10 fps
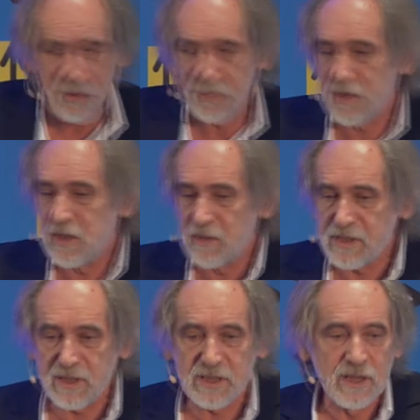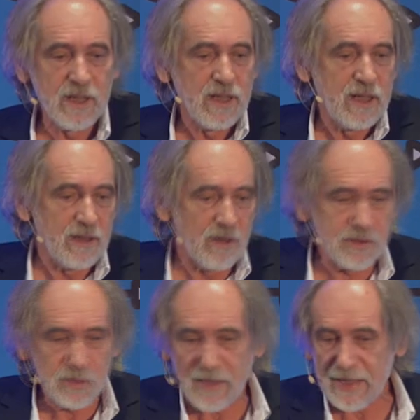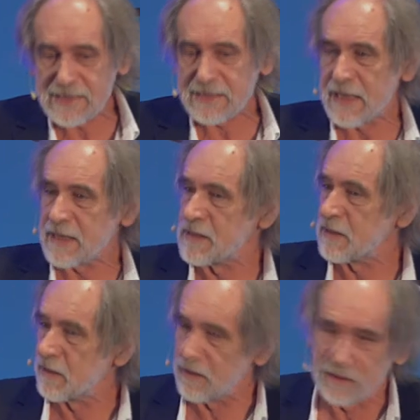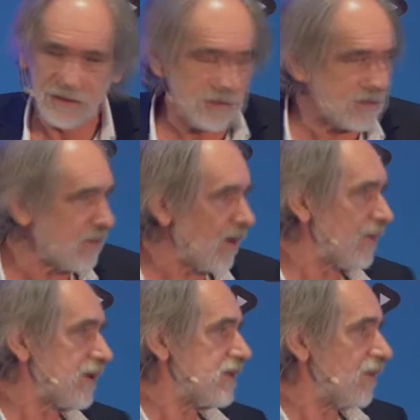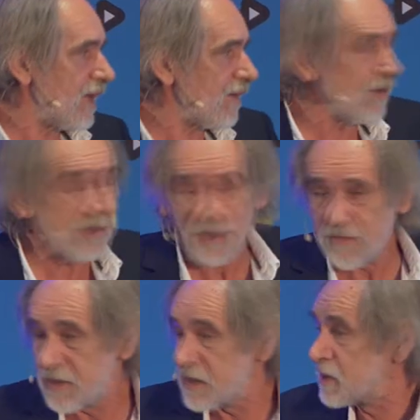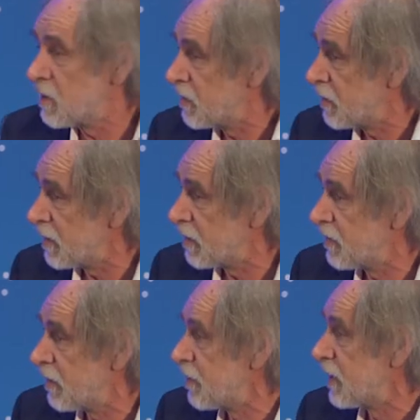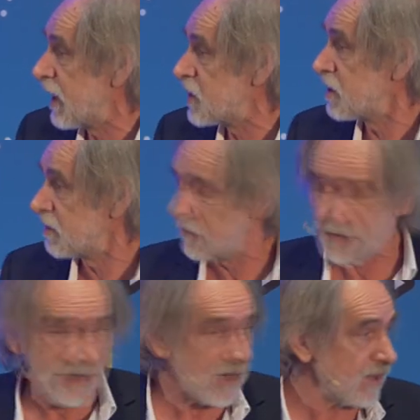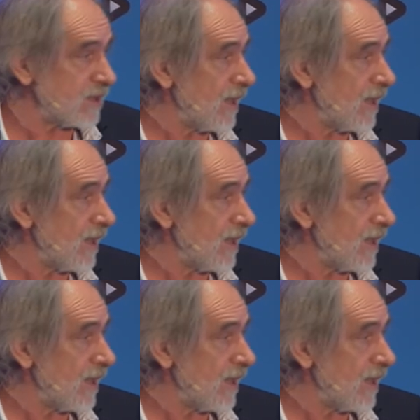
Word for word: you produce it, optimize things, or, or use robots, whatever, if it is good for, for production, why not?